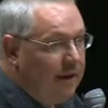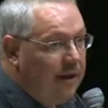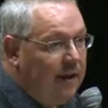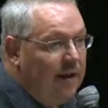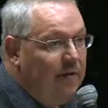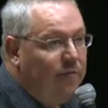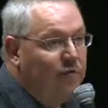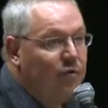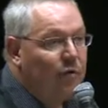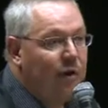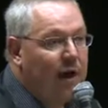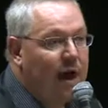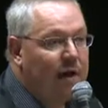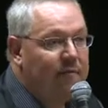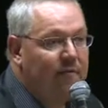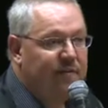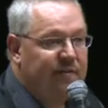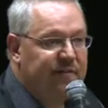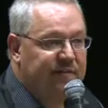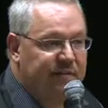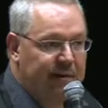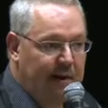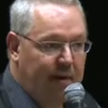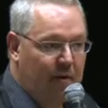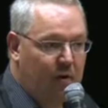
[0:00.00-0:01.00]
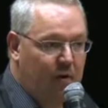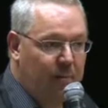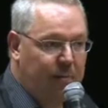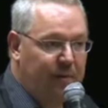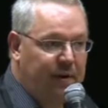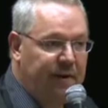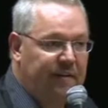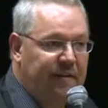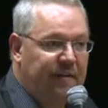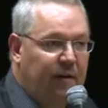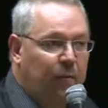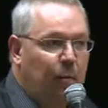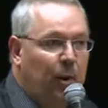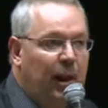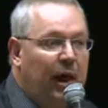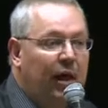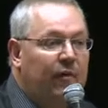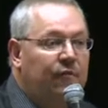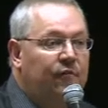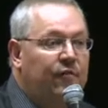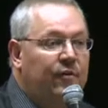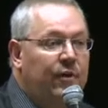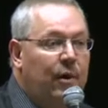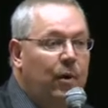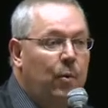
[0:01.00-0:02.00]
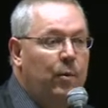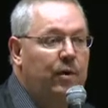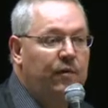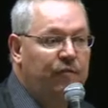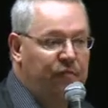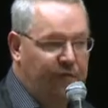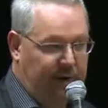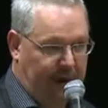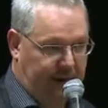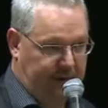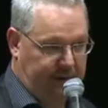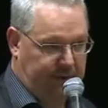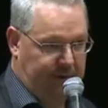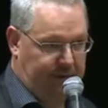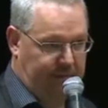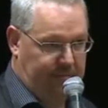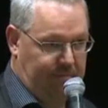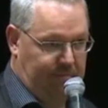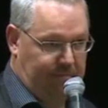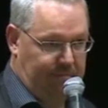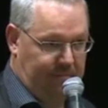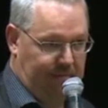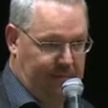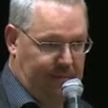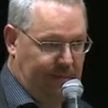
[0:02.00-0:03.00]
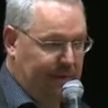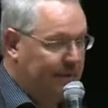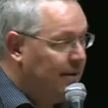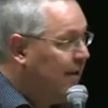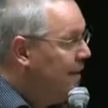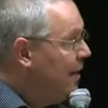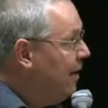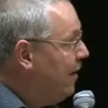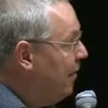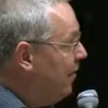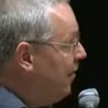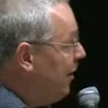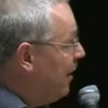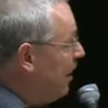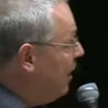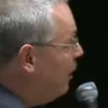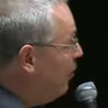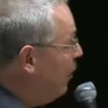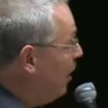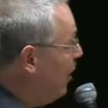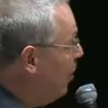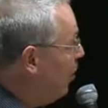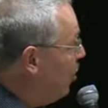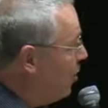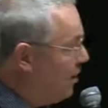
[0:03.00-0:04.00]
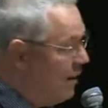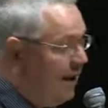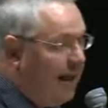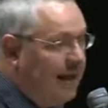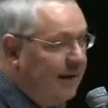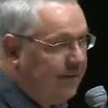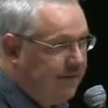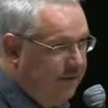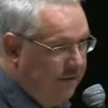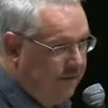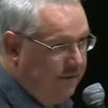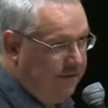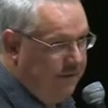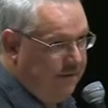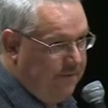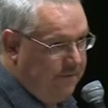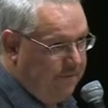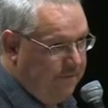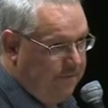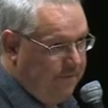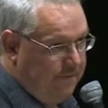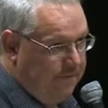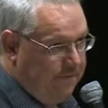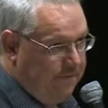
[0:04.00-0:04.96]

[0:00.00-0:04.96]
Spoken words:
if you have a therapy that will have no effect, then it will look like this.